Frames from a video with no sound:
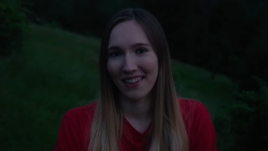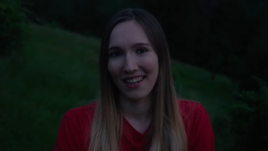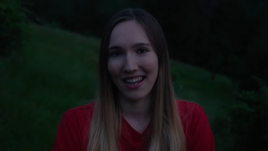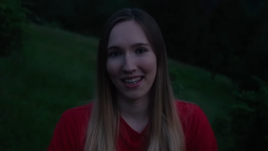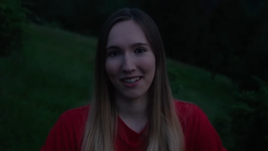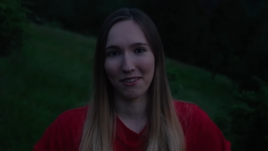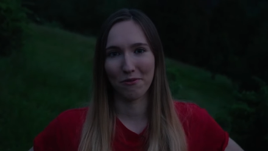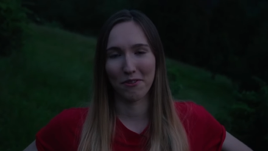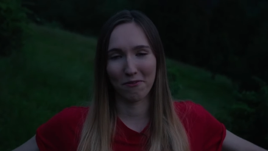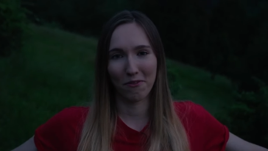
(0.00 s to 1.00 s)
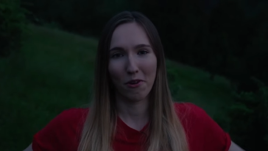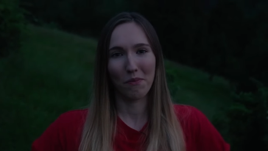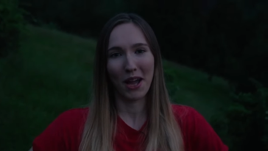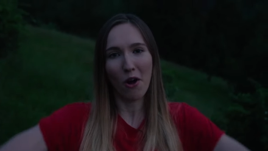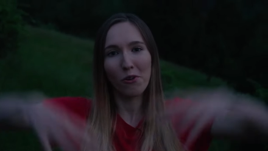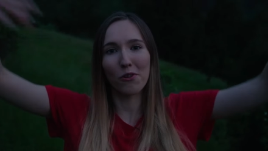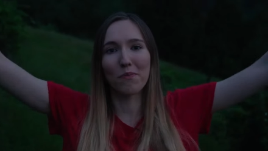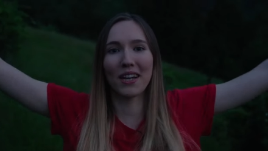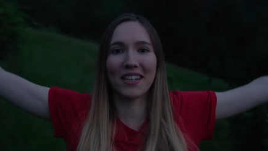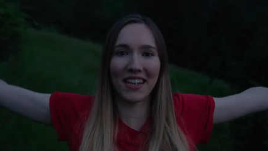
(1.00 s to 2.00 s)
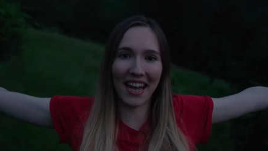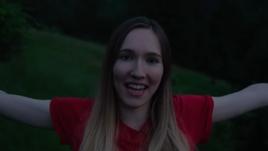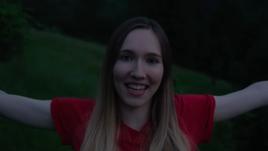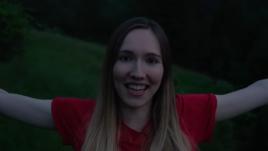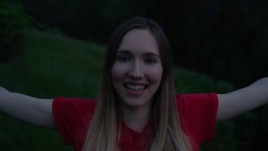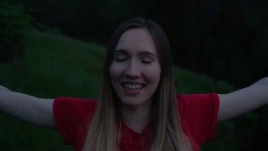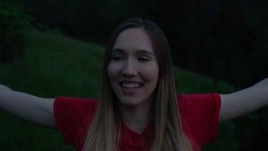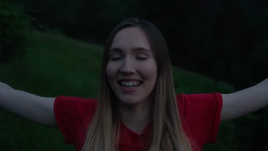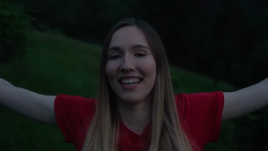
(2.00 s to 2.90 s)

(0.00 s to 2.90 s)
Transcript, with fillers: like with my whole body aching.